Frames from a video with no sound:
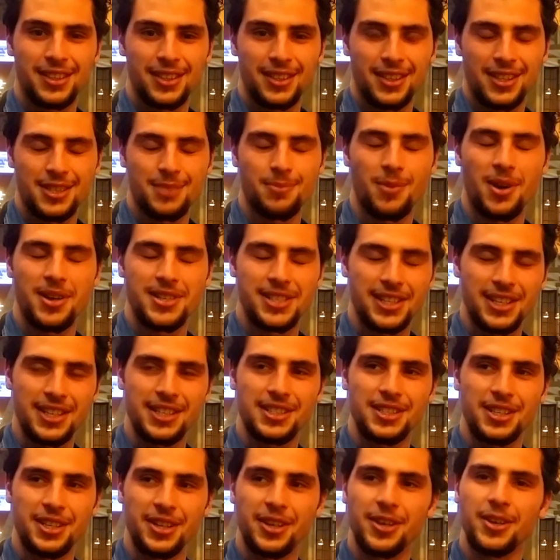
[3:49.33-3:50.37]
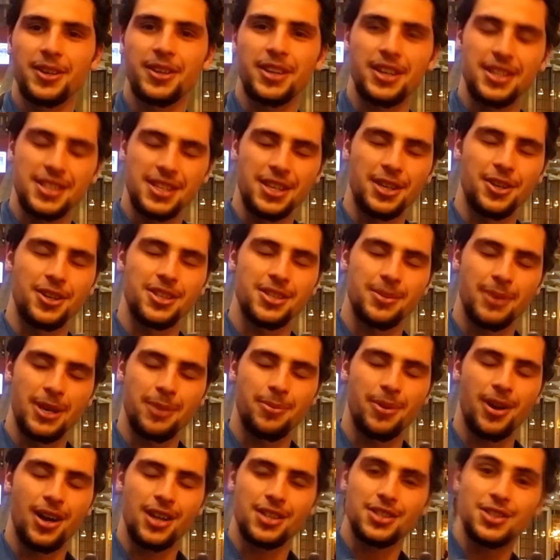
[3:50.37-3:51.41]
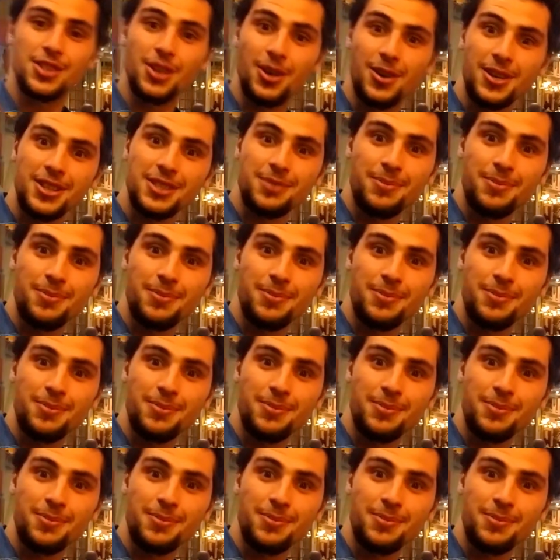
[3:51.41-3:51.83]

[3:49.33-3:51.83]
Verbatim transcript: it's Montecasino, the casino is a big part. So let's